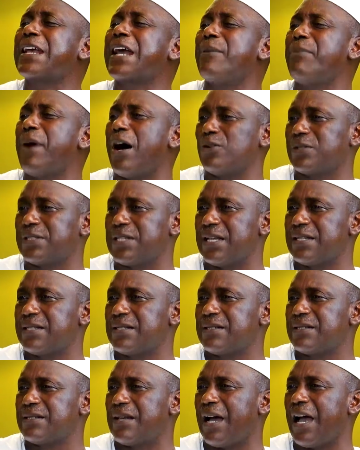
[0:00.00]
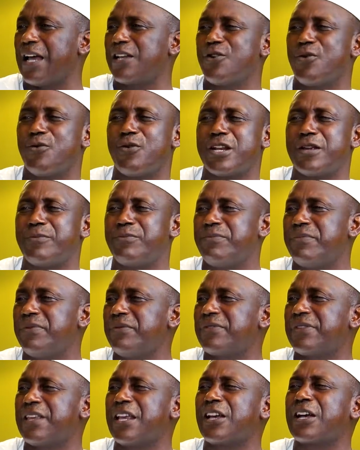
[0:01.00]
about it. I don't want to
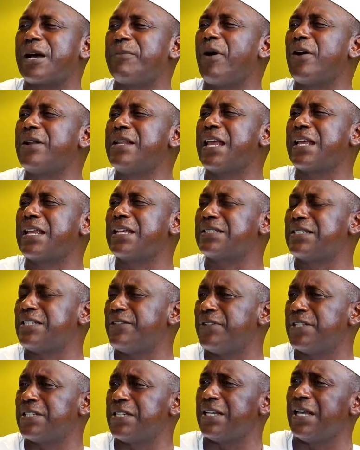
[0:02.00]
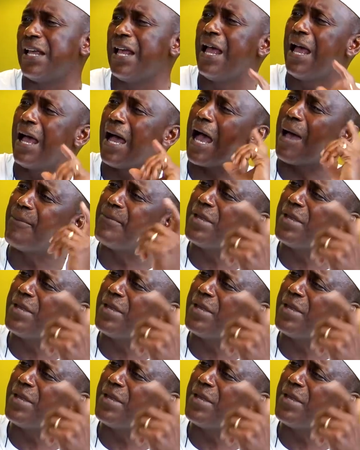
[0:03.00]
think about negativity. I'm